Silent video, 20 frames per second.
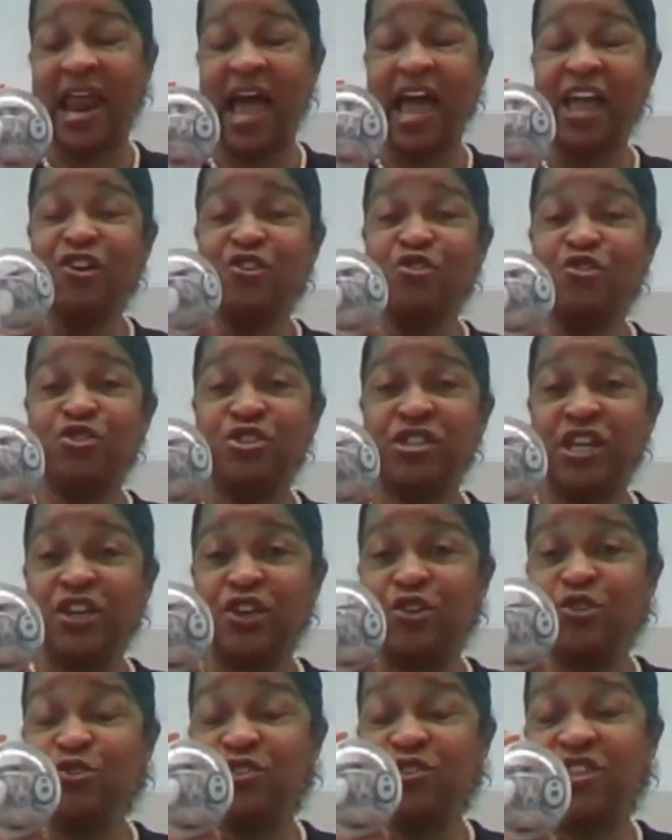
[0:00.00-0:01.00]
And I usually
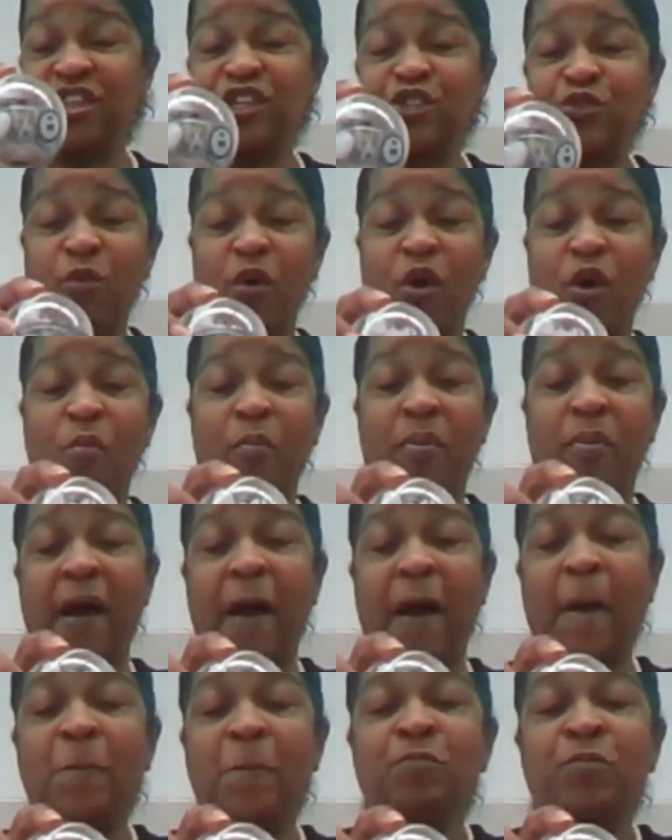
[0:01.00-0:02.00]
use this
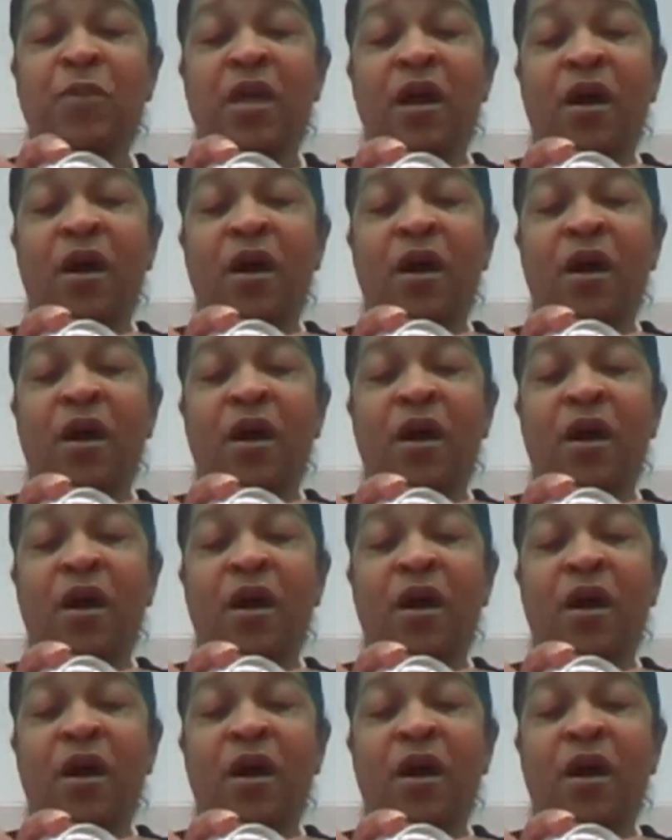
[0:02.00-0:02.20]
robot